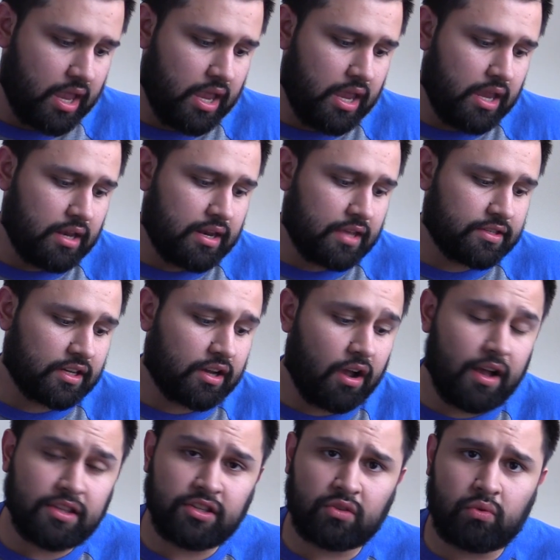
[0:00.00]
and as a
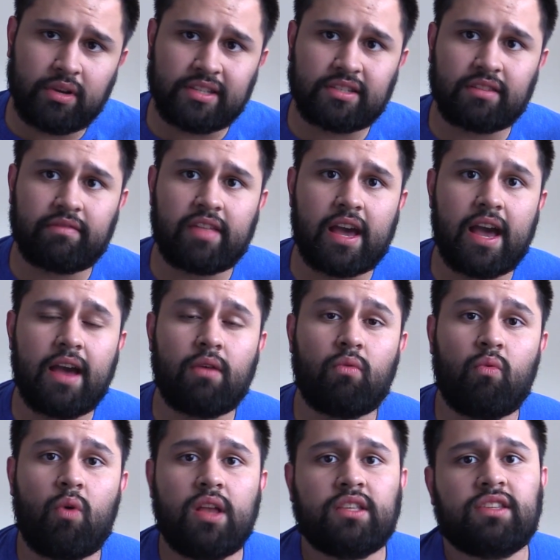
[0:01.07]
consequence of that,
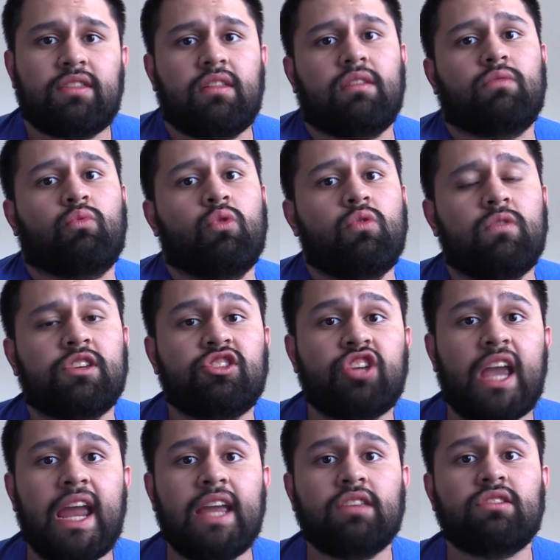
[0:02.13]
once the rule was
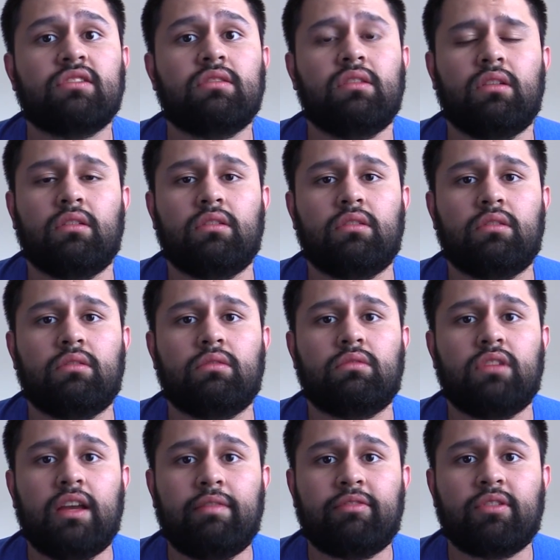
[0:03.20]
changed,
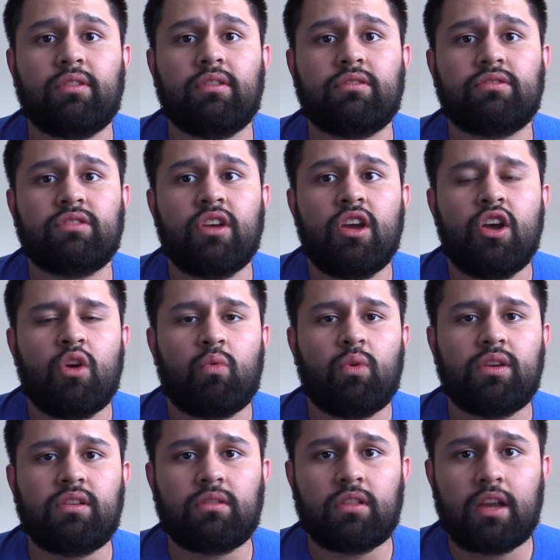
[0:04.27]
lifters
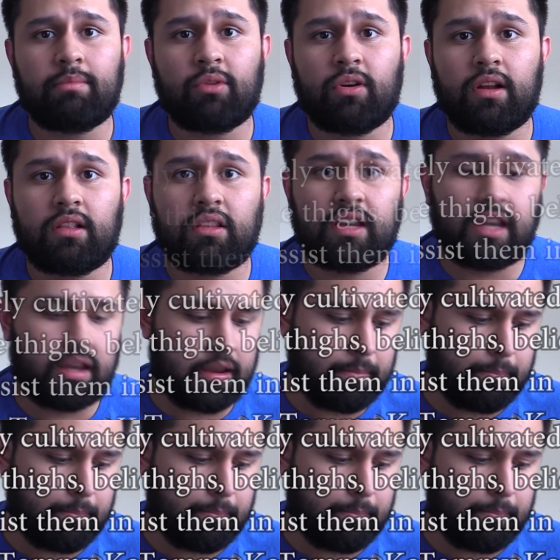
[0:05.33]
would deliberately